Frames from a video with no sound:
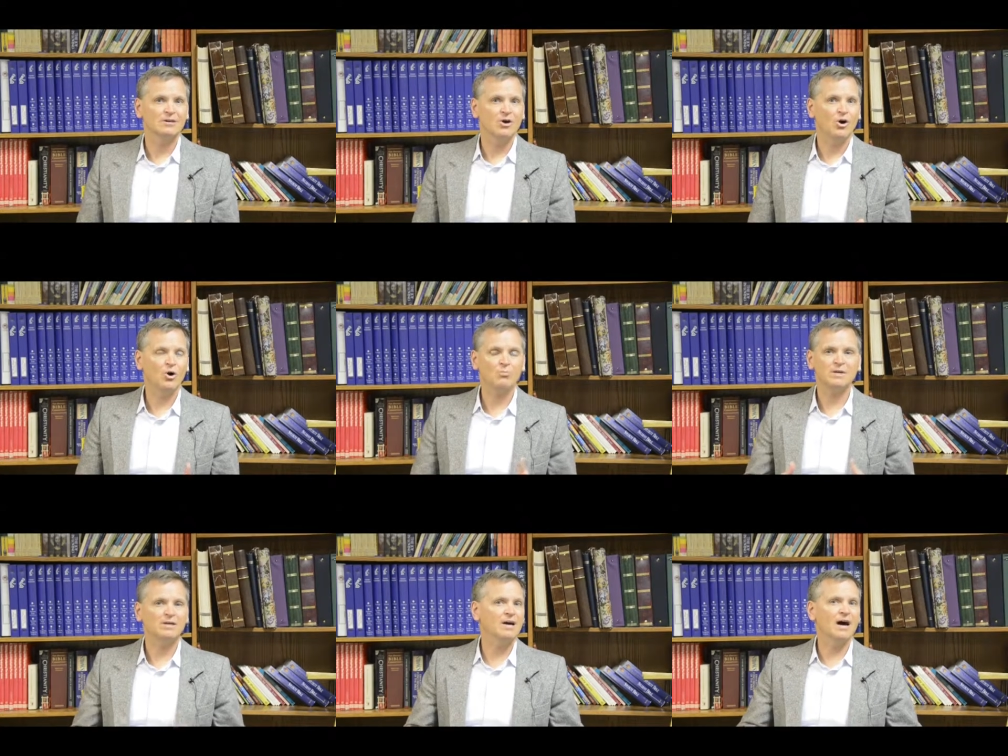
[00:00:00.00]
hope
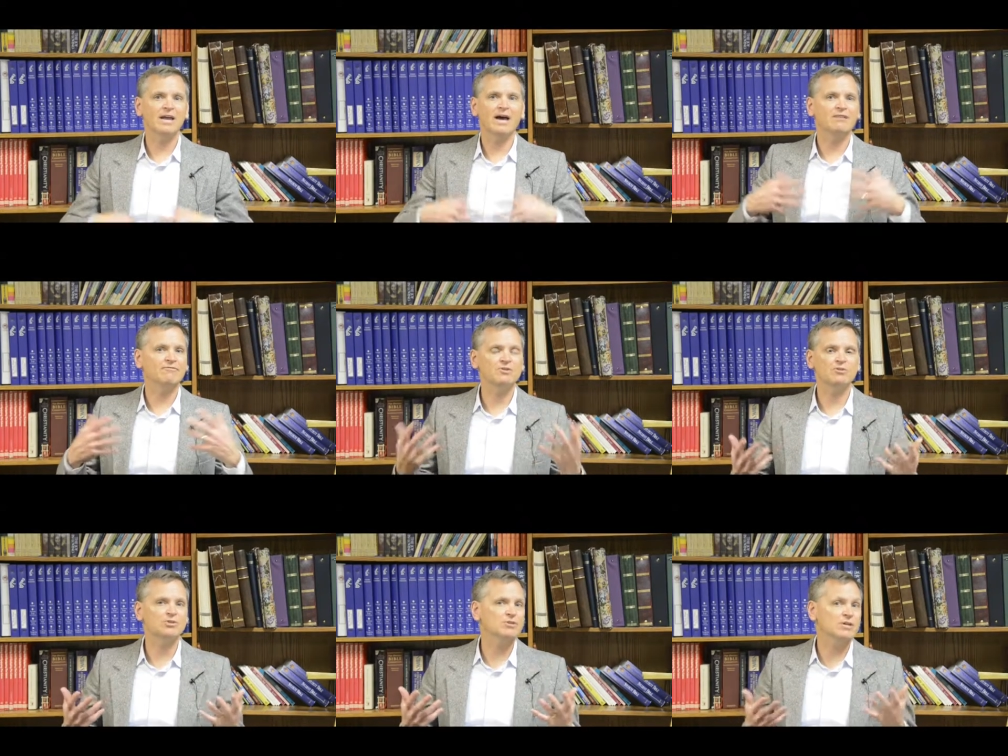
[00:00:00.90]
that God had a
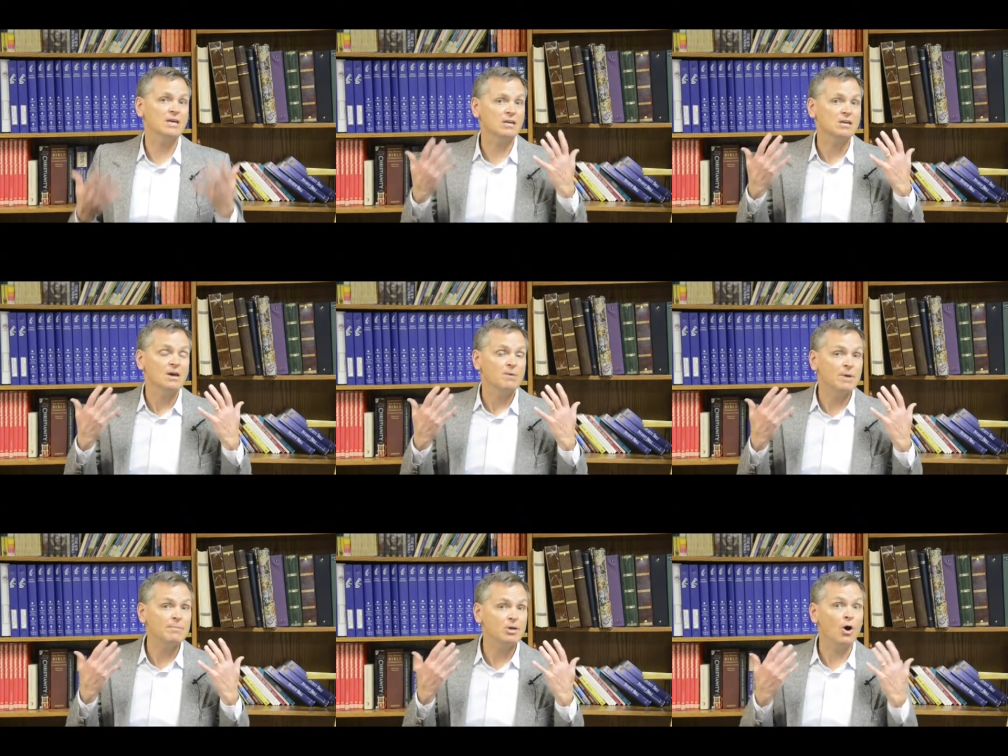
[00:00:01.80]
future, that they could
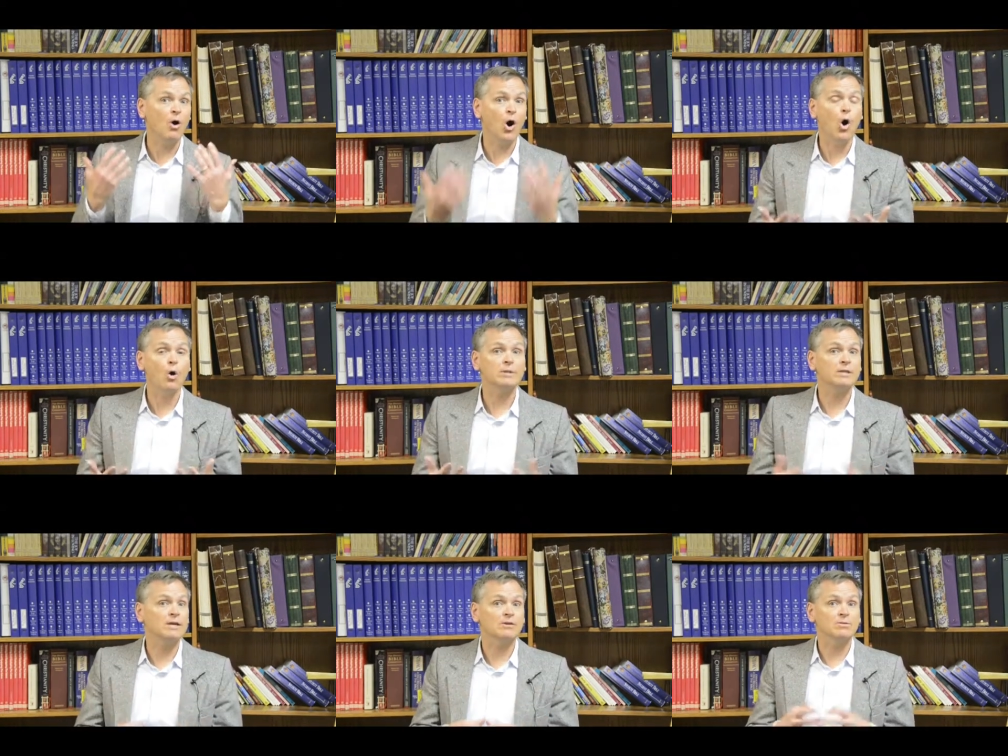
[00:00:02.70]
maybe go home, that
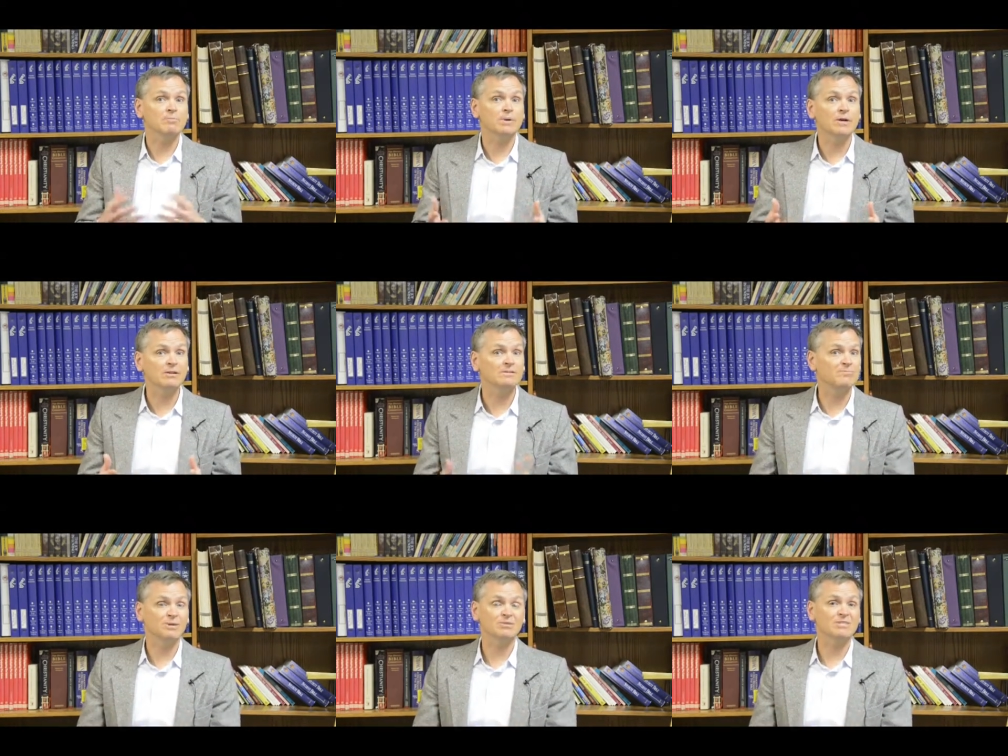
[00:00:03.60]
they could rebuild.
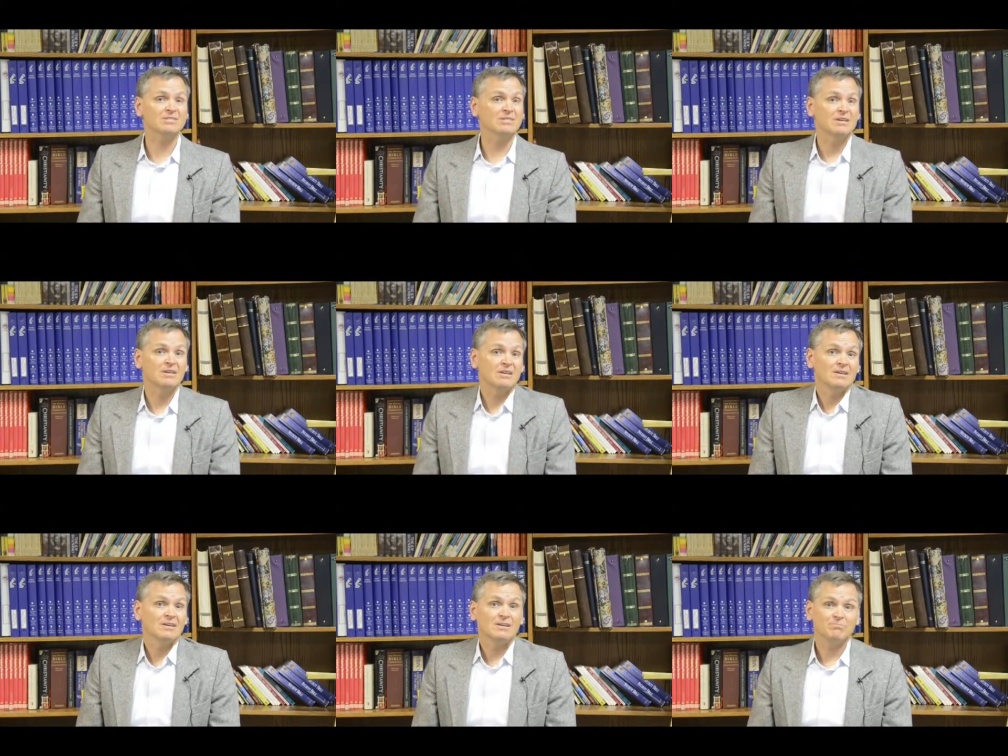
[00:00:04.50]
But it was,
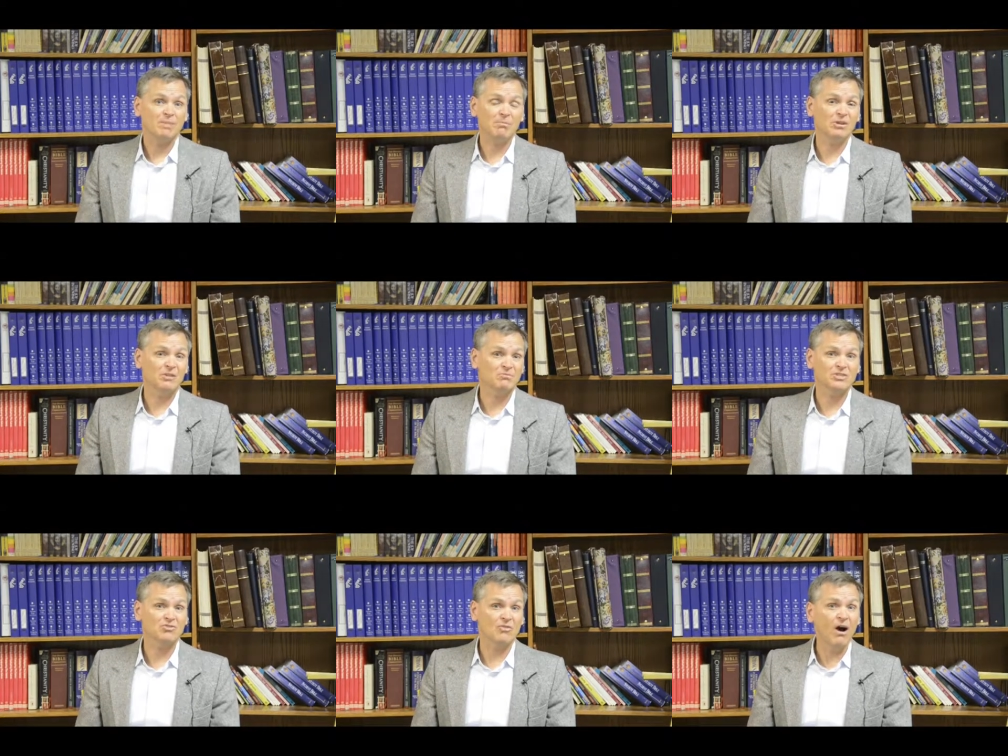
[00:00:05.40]
Babylon was
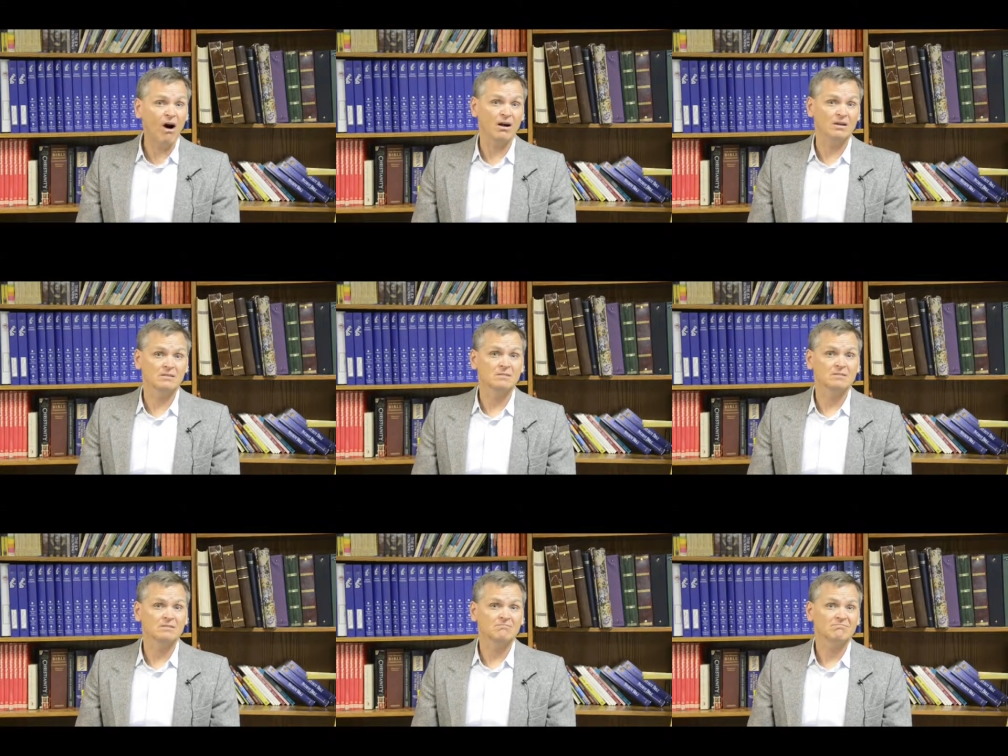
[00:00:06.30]
strong.
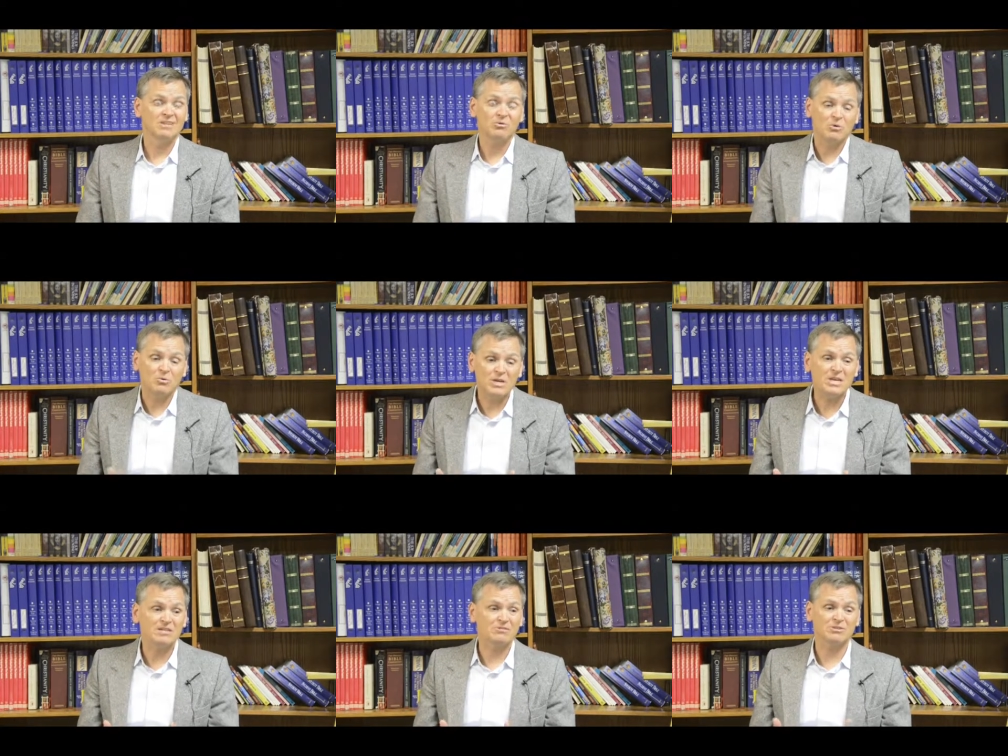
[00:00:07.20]
They were
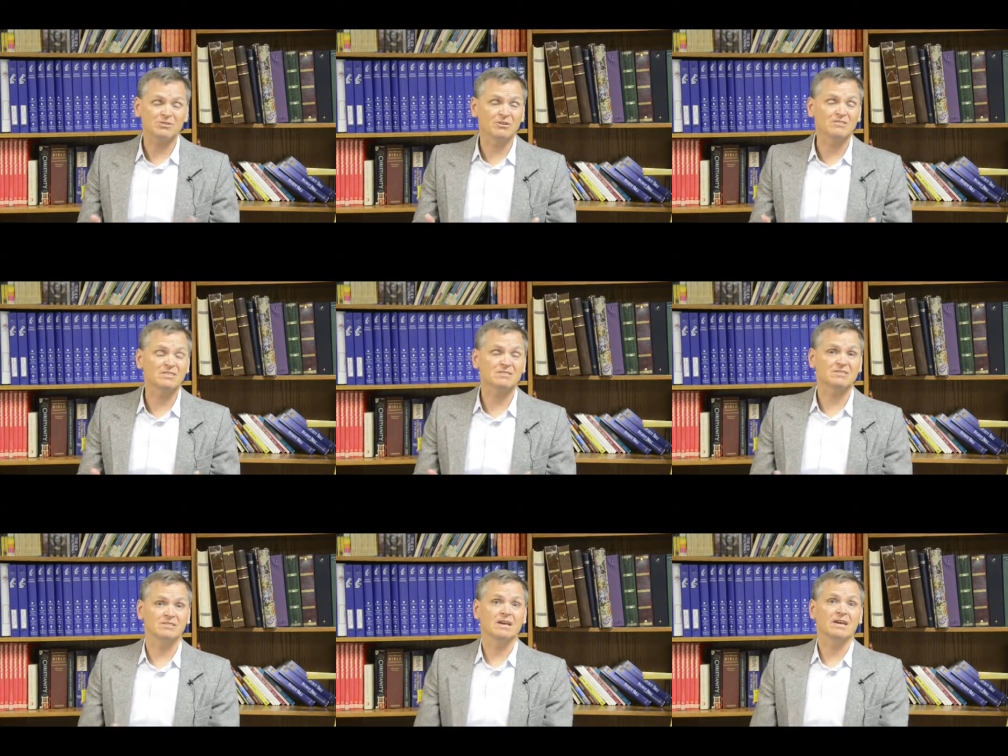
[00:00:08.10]
weak. They were servants and
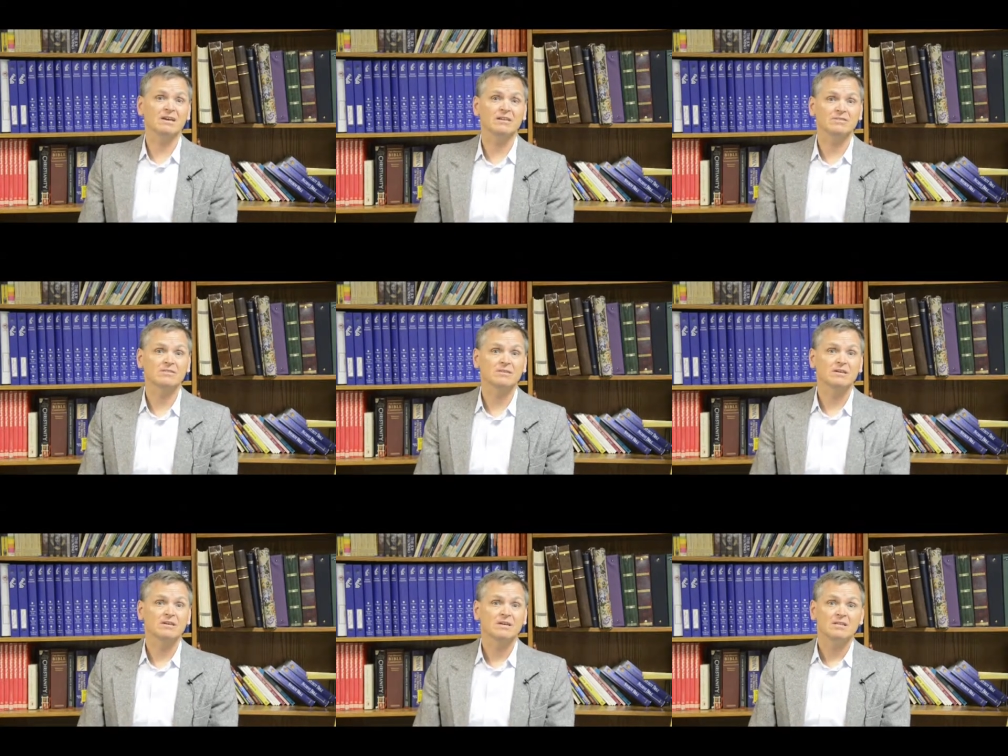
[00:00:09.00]
slaves.
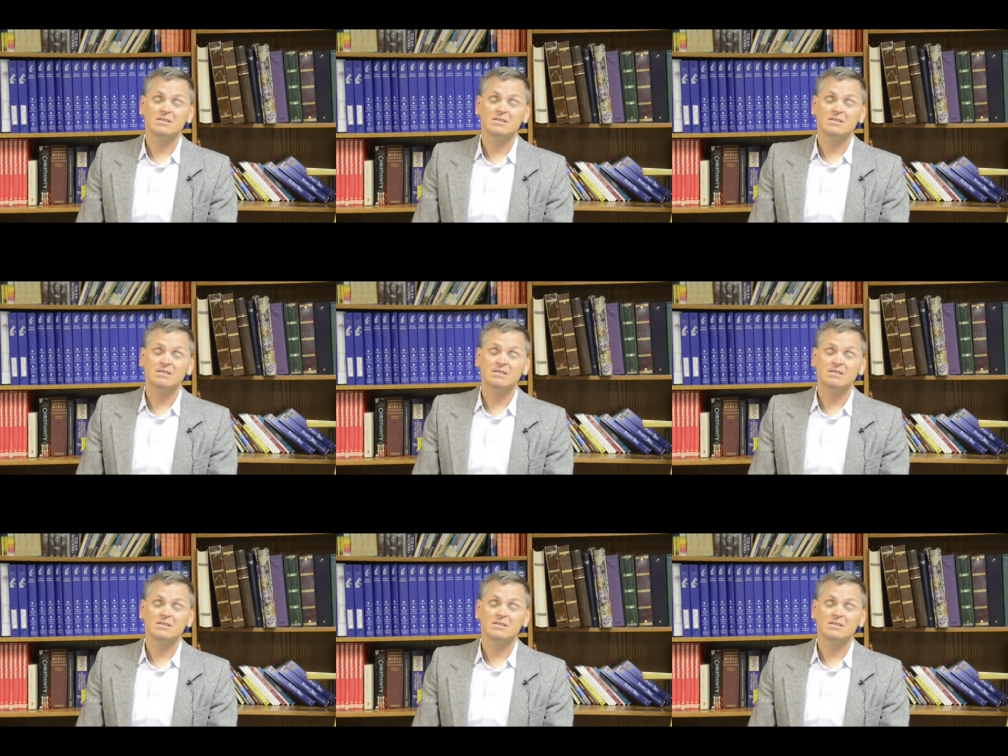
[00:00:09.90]
The